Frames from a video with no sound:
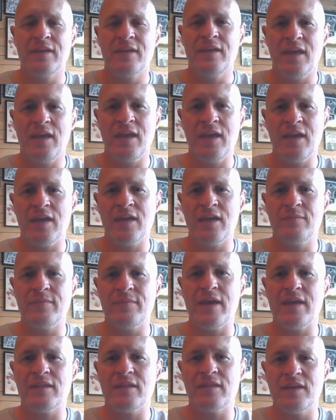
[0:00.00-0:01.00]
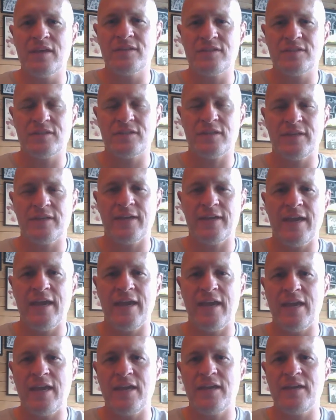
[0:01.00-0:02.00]
and make this
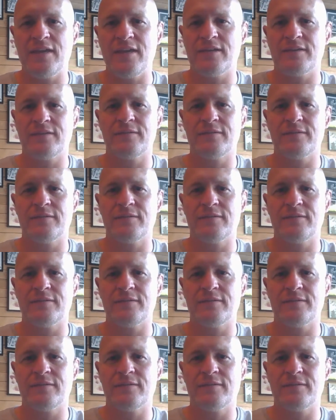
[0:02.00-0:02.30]
a